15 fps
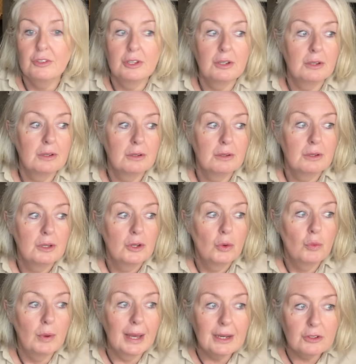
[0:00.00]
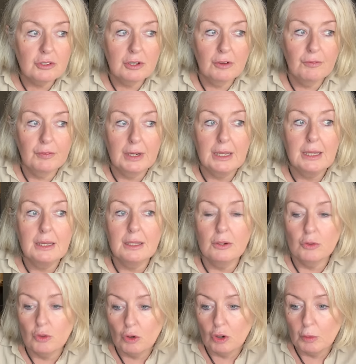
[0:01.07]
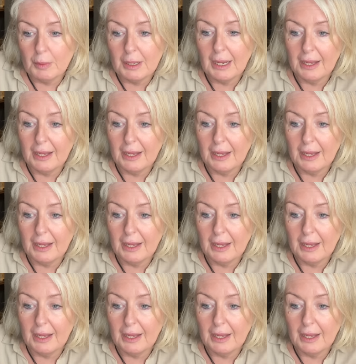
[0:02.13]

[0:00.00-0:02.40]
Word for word: in a relatively normal,